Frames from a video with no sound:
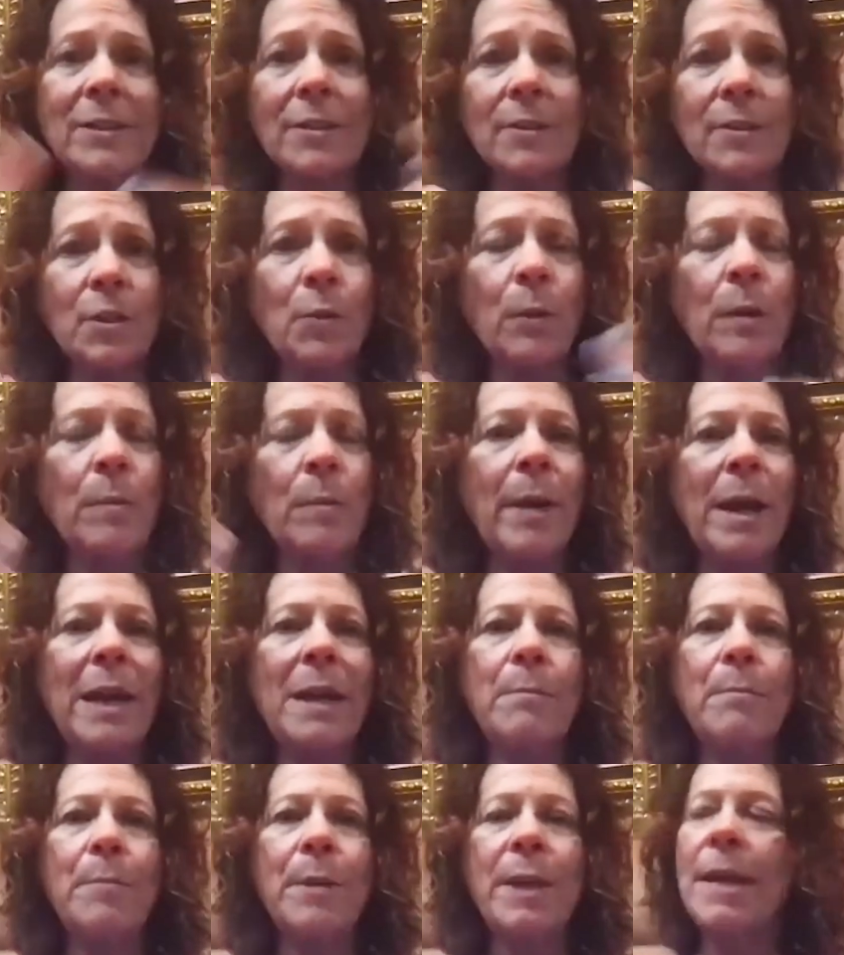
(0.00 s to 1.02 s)
So it
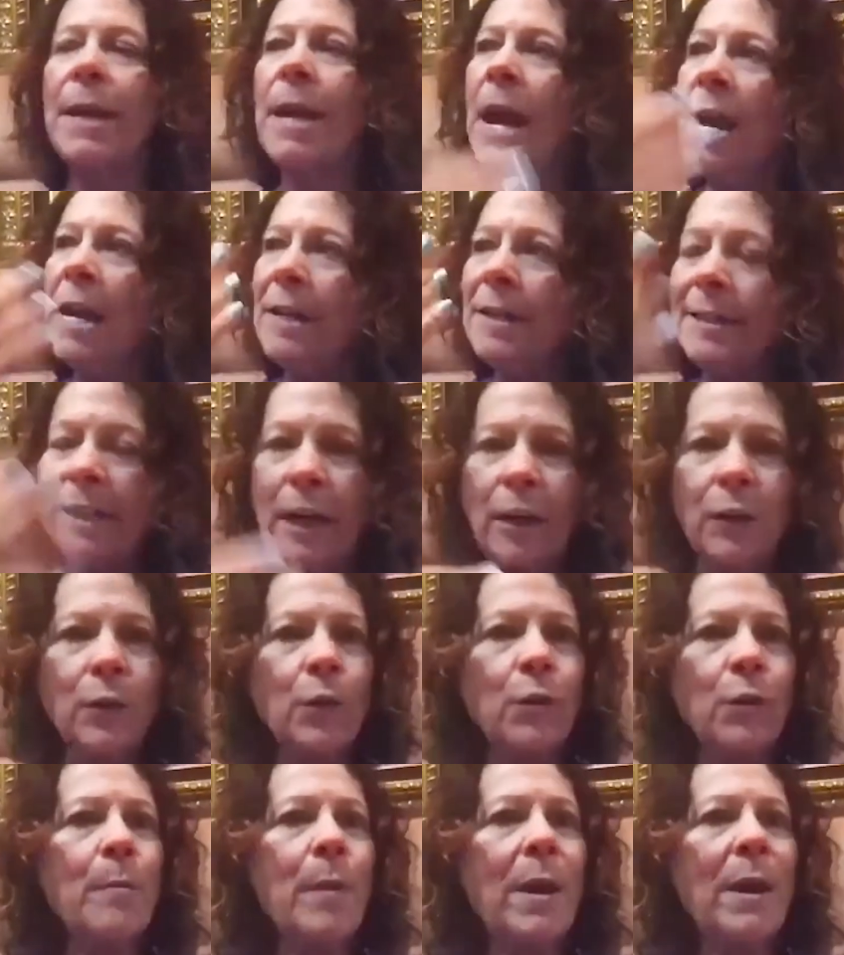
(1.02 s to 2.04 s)
might be
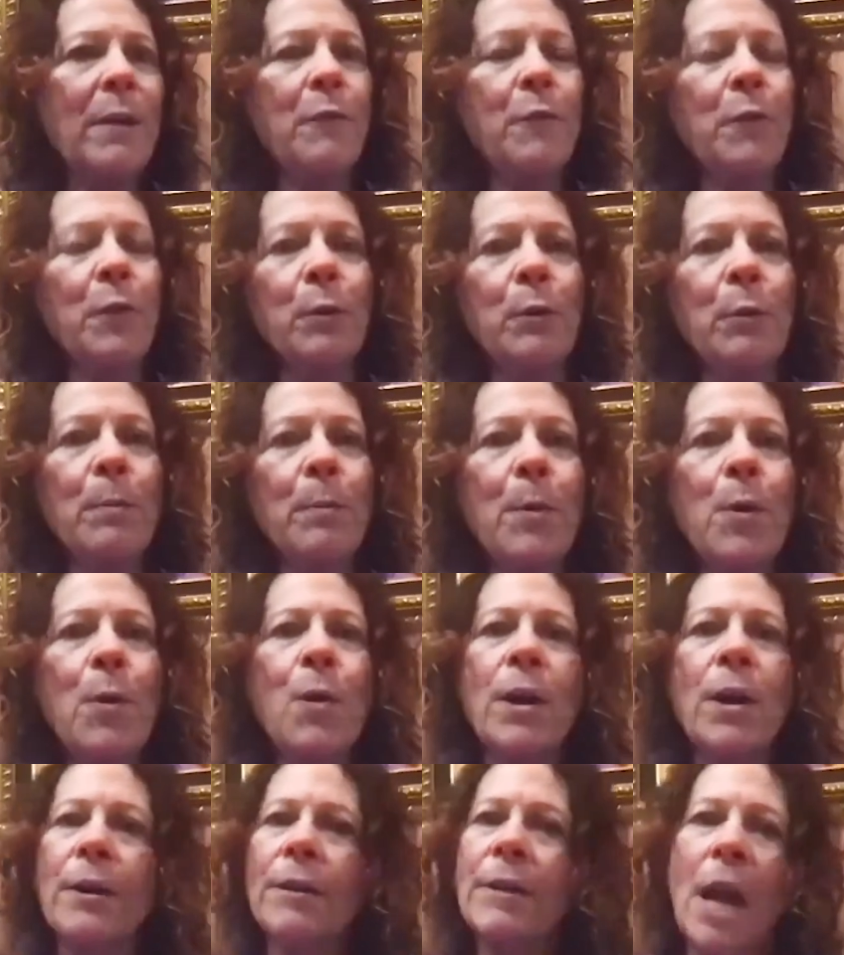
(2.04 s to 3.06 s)
download my free
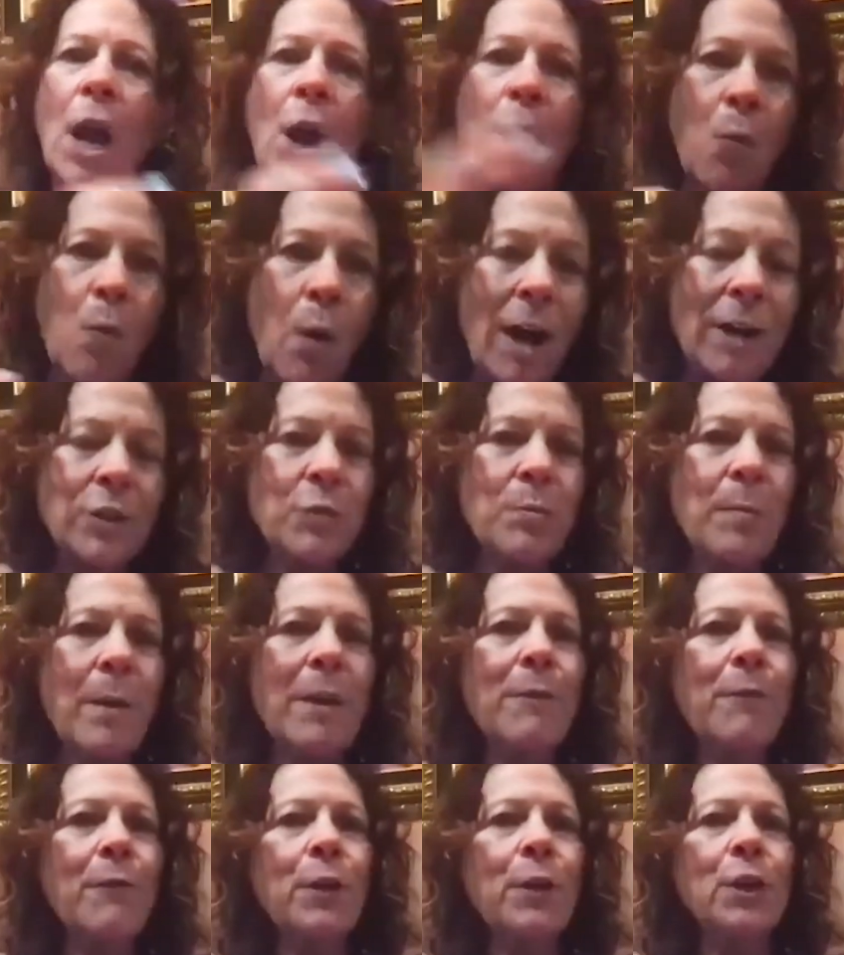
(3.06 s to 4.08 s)
report, watch mm-hmm. my
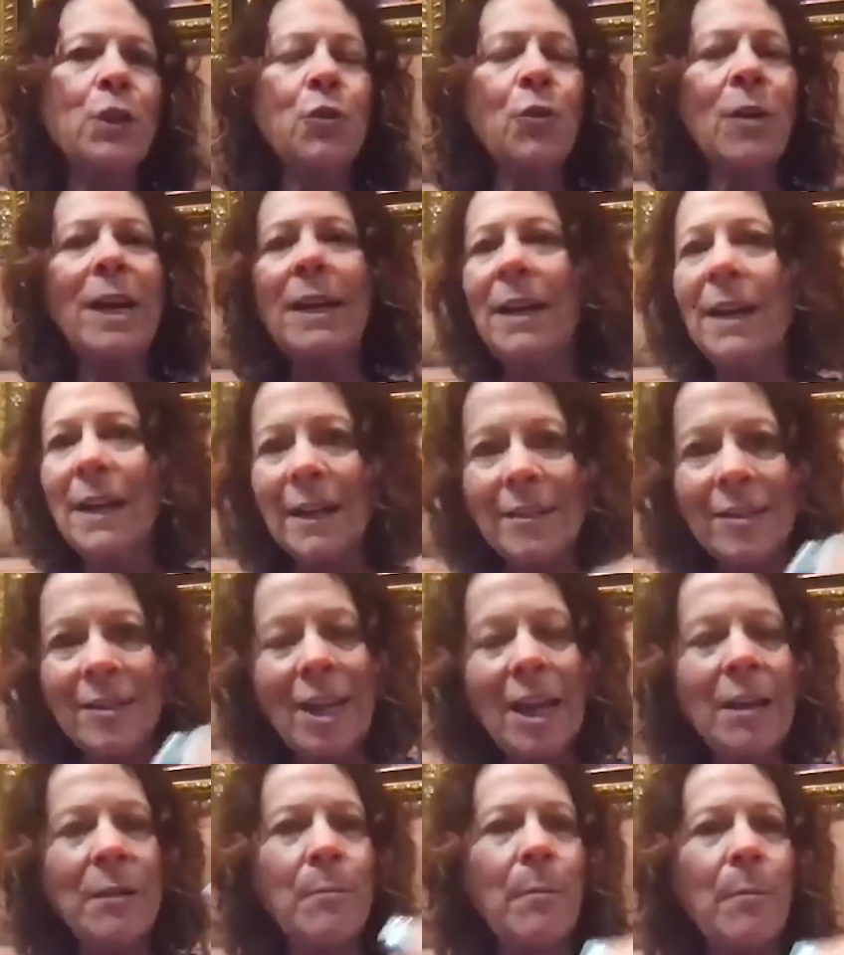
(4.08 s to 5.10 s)
free training,
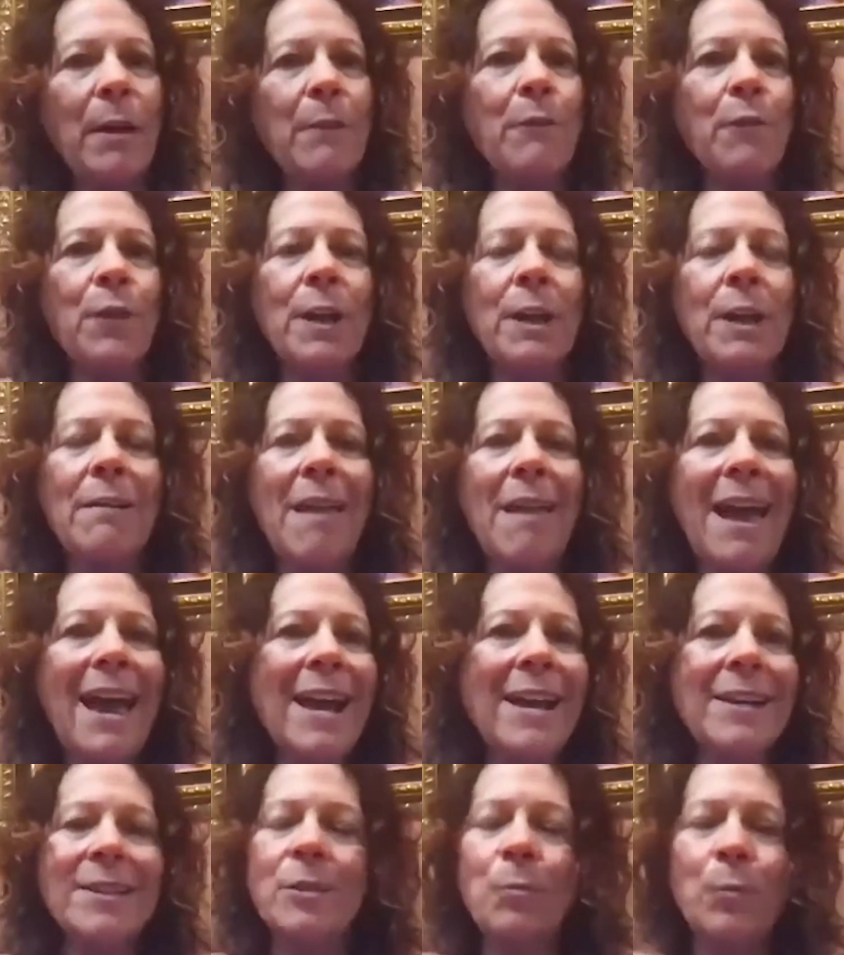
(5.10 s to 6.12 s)
attend my free
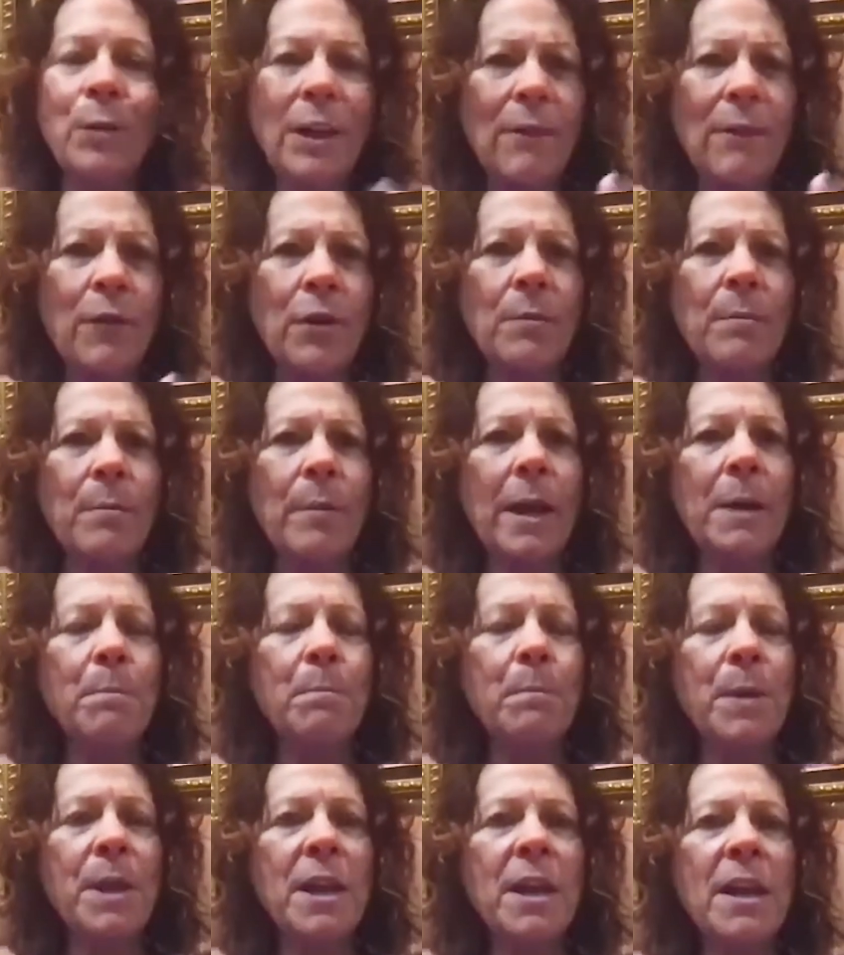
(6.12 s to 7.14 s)
class, whatever it might
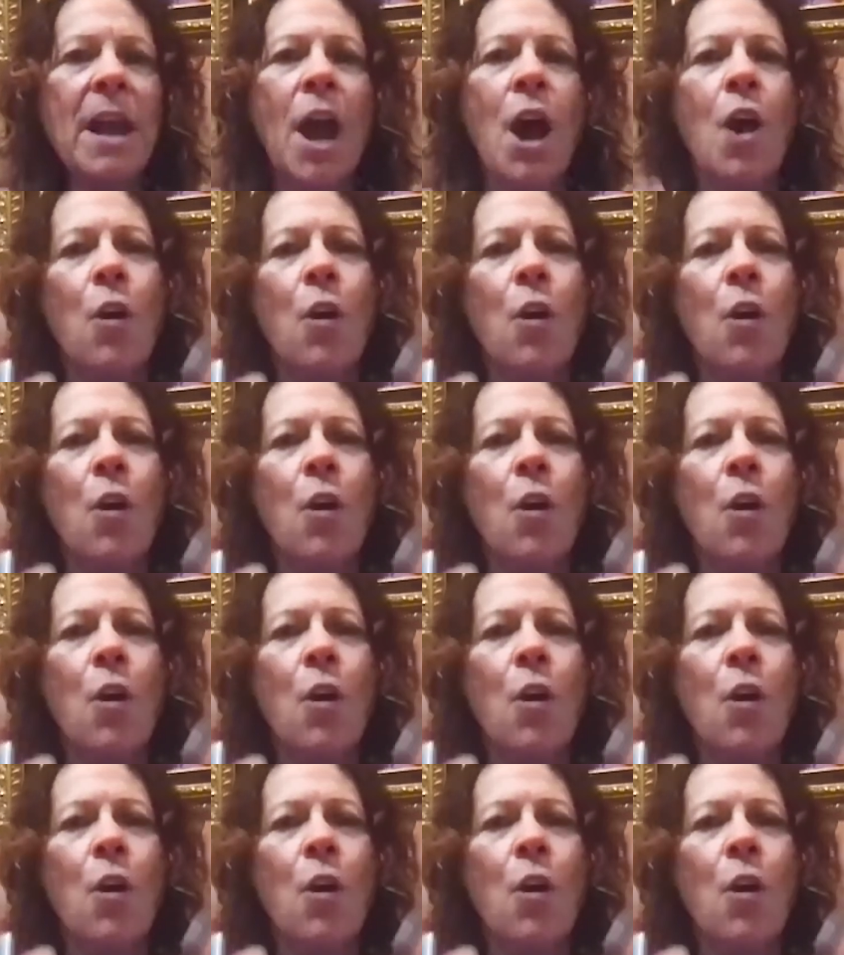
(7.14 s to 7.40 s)
be.